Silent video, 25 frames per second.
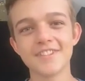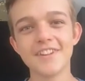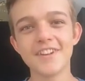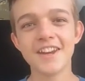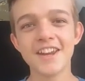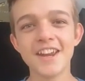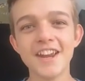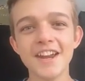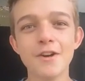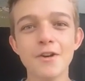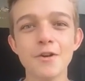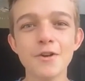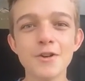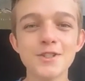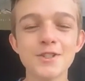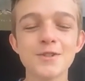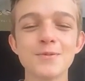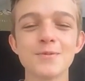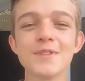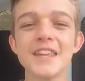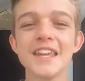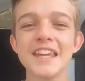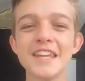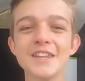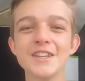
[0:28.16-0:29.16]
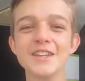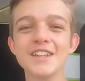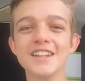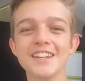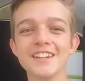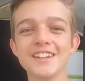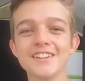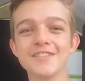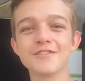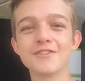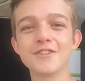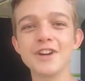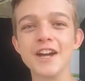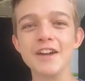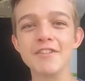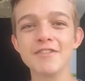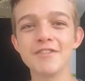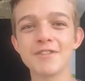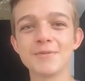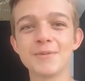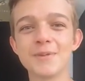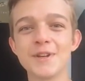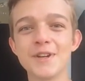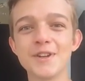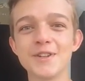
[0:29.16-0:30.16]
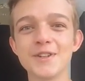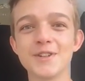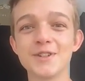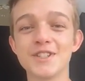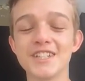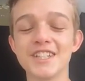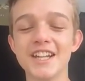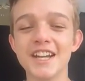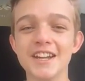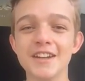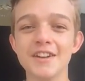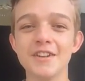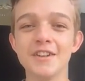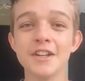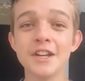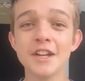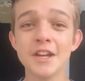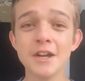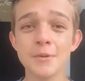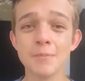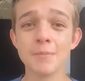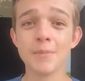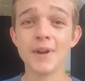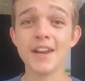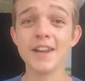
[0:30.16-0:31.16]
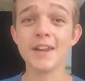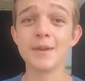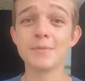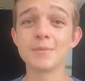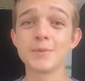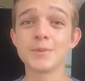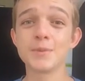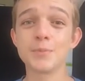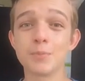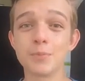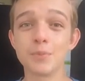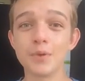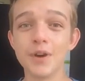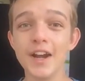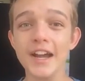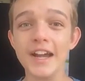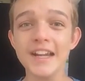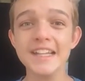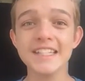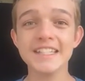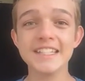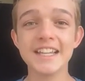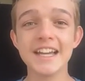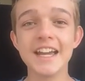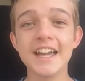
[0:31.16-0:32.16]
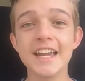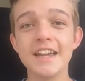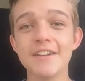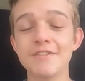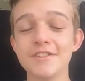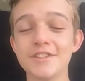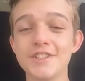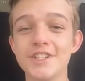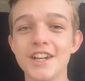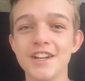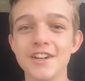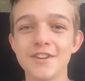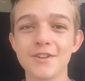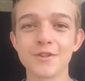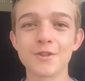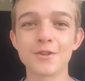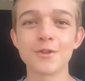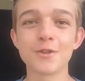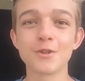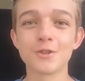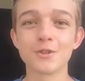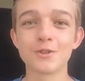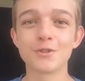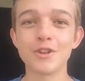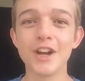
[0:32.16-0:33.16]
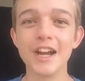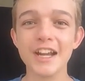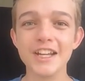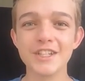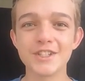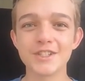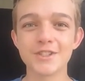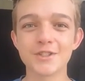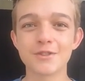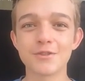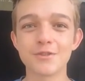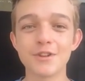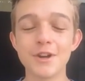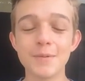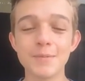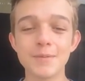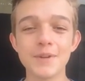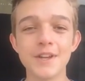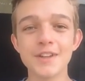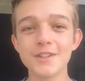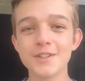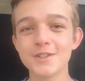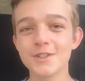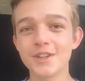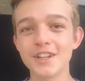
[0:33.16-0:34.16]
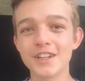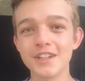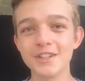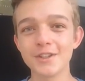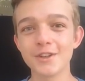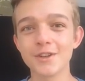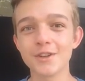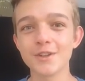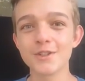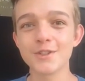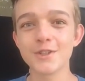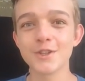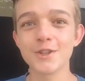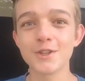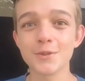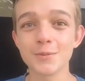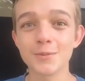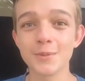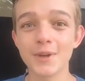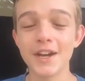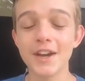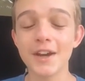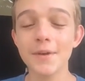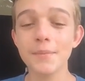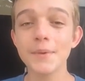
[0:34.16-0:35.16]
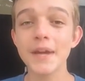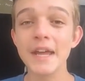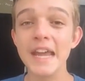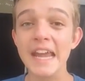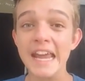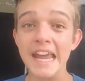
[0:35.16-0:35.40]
Okay, awesome. Thank you Liaan for having me on your channel. My name is Bryce. I have a channel called Righteous Reptiles. You can go search me up.